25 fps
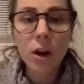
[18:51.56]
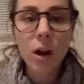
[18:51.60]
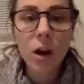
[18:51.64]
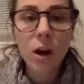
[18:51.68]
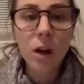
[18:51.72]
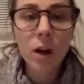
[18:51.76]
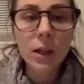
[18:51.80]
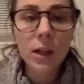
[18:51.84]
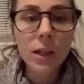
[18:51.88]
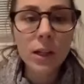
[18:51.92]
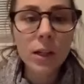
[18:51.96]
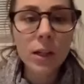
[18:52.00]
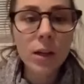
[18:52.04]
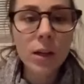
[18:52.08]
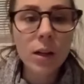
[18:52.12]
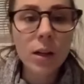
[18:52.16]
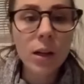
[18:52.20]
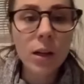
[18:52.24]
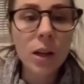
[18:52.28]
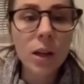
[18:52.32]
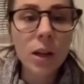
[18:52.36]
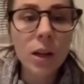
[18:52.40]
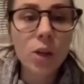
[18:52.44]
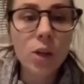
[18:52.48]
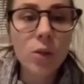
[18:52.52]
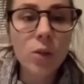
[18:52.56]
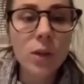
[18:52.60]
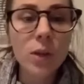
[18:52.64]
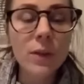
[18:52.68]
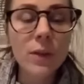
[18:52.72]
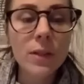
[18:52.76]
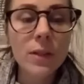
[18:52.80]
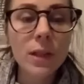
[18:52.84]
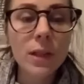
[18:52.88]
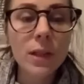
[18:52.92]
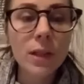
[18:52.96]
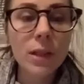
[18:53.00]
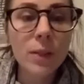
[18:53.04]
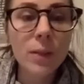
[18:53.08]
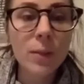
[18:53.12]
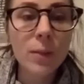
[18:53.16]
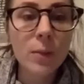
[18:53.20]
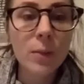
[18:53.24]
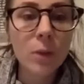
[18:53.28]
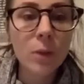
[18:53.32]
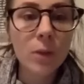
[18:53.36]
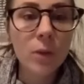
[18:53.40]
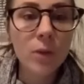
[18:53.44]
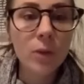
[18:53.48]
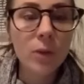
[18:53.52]
on here. Can you give us a little bit
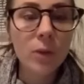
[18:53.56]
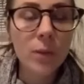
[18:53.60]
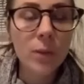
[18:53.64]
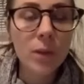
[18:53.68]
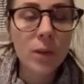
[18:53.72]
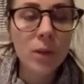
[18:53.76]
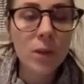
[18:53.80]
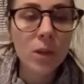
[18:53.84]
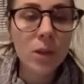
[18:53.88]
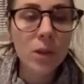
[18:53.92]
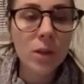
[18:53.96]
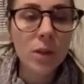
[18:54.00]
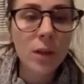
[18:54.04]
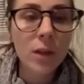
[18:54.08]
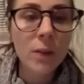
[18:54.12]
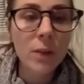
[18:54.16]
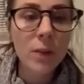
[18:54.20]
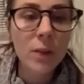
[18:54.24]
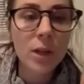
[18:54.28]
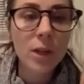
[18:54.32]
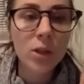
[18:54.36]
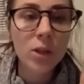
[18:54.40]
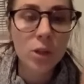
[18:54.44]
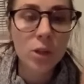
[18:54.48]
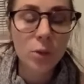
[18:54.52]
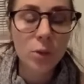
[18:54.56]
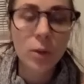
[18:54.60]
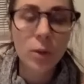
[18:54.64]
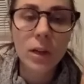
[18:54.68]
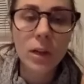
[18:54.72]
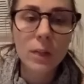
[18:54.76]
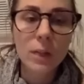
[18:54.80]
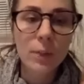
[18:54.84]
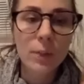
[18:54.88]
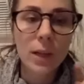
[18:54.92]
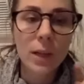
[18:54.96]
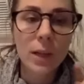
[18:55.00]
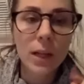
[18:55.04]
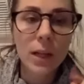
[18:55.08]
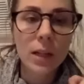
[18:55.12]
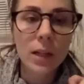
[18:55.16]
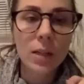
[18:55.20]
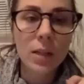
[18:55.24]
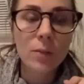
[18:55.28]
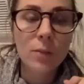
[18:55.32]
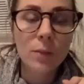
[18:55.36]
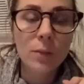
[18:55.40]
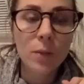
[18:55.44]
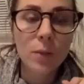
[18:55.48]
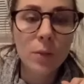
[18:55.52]
more information on that? Because you were explaining it
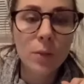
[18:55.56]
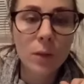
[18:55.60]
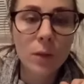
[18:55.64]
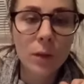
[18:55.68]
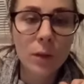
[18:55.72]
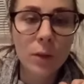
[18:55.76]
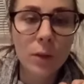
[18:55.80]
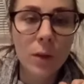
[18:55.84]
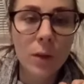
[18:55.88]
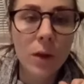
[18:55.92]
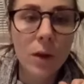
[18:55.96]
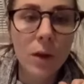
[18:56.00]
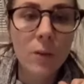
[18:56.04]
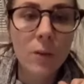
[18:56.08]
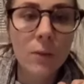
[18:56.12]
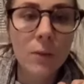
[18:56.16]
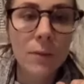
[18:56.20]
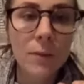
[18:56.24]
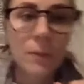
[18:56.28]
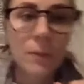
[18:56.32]
to me really well.